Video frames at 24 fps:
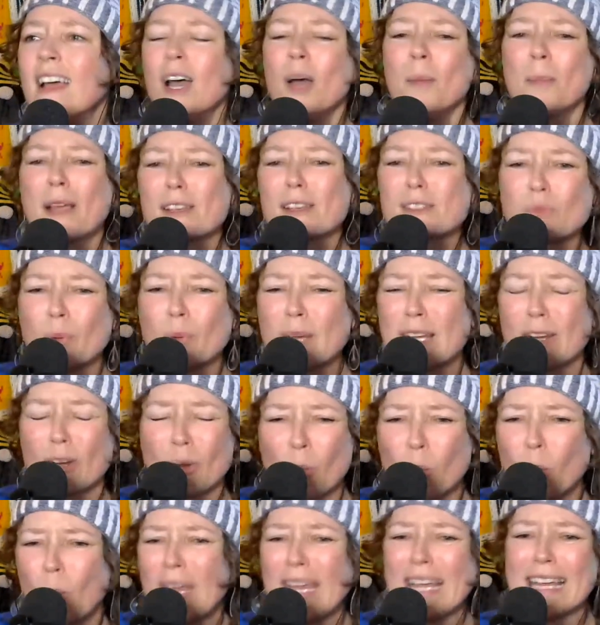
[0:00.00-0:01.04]
Because we are
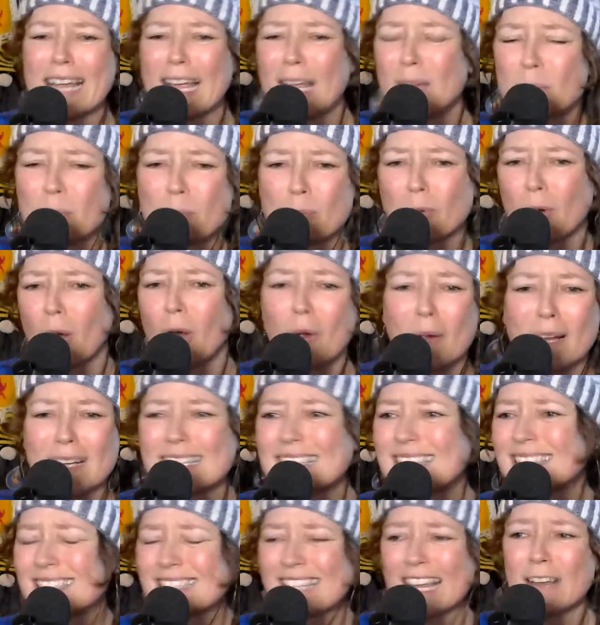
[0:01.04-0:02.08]
weak and broken,
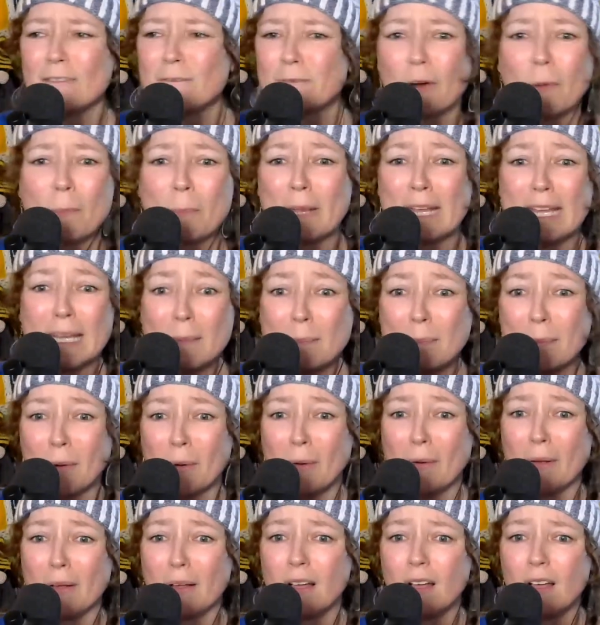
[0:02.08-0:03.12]
sinful
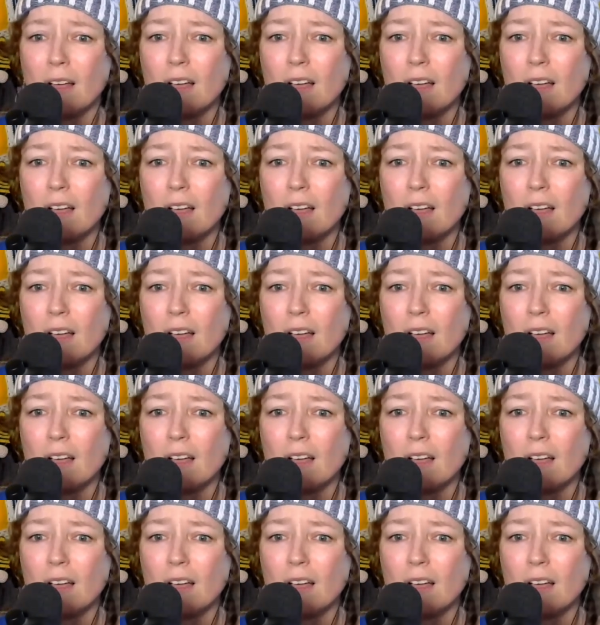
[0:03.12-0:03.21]
people.